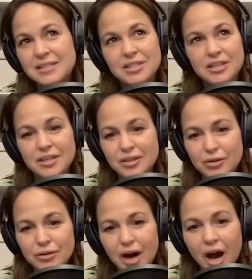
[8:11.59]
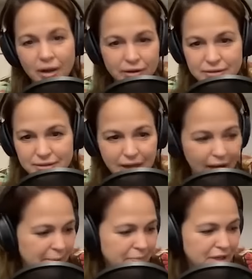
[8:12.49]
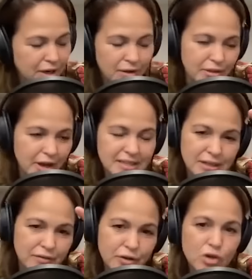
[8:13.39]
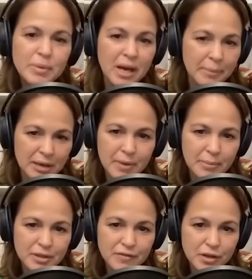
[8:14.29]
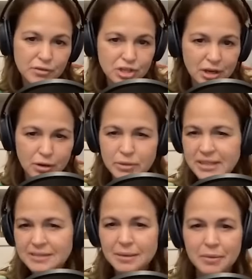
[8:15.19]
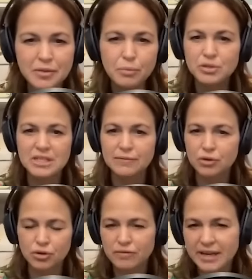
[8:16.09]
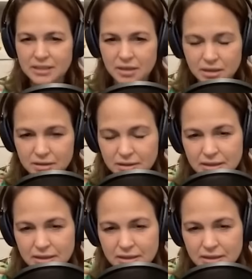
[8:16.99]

to your own um you know the idea of you becoming a mum in the future or was that something that wasn't even on your radar